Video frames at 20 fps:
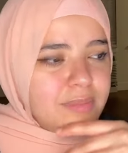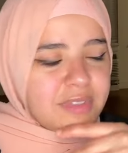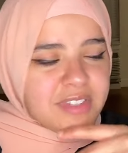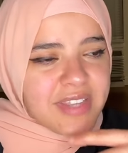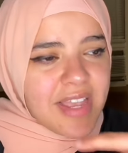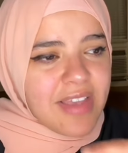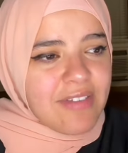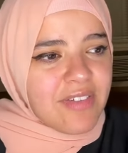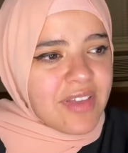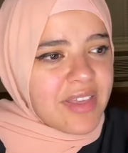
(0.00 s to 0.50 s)

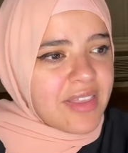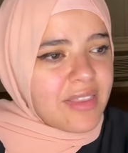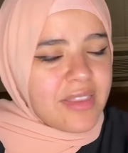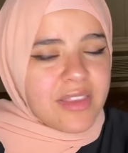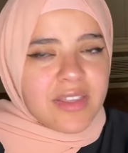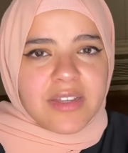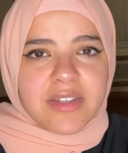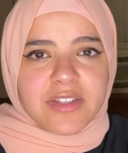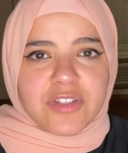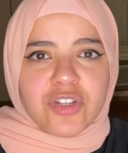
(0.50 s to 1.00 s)

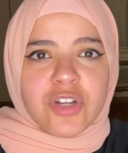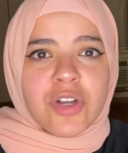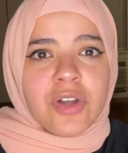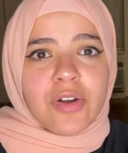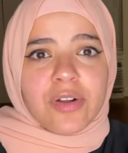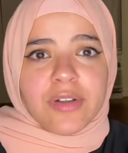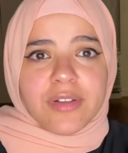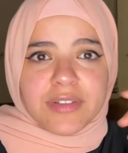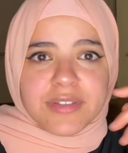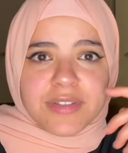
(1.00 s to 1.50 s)
saving the
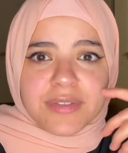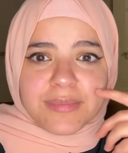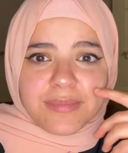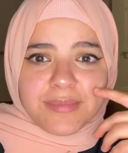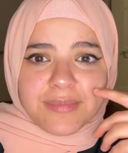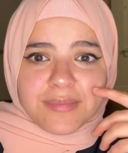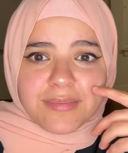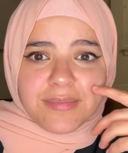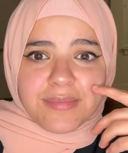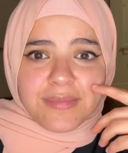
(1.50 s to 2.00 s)
turtles.